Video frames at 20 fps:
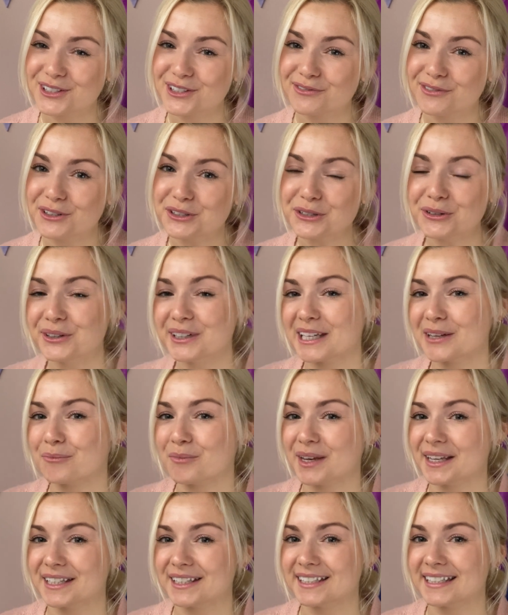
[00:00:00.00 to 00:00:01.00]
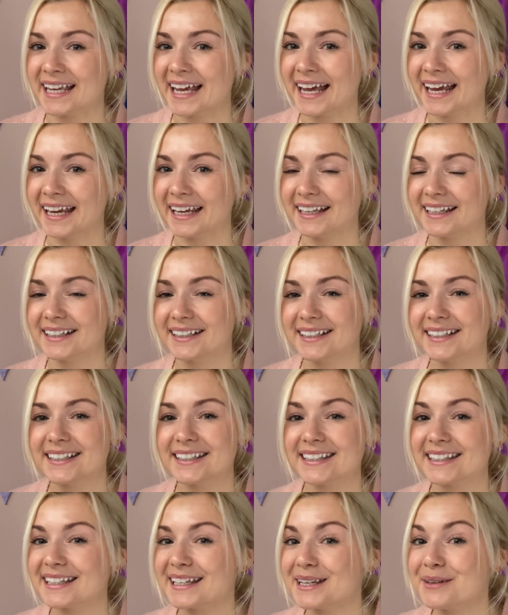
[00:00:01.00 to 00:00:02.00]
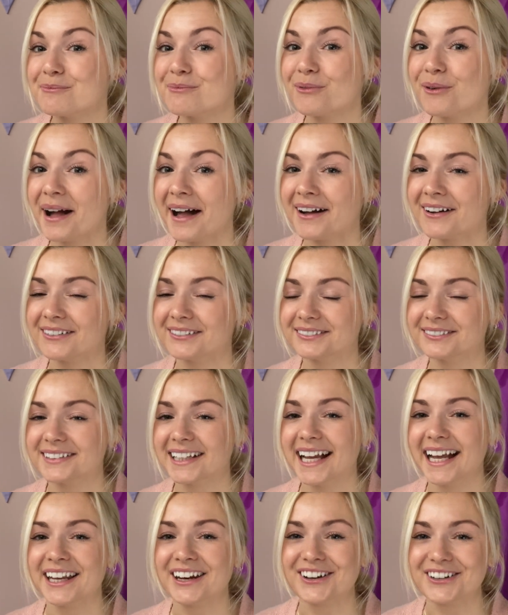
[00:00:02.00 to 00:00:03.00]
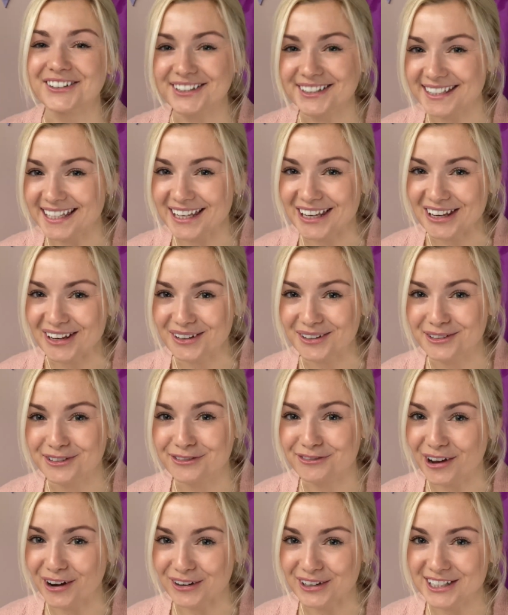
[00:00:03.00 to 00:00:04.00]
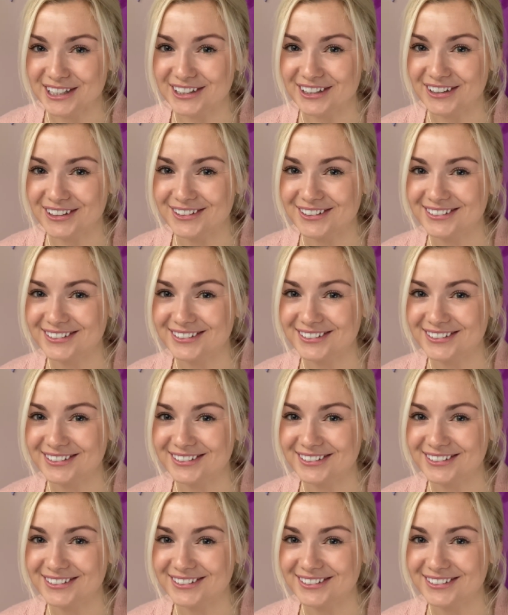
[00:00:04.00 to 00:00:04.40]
for joining me today. Sleep well, and I'll see you very soon.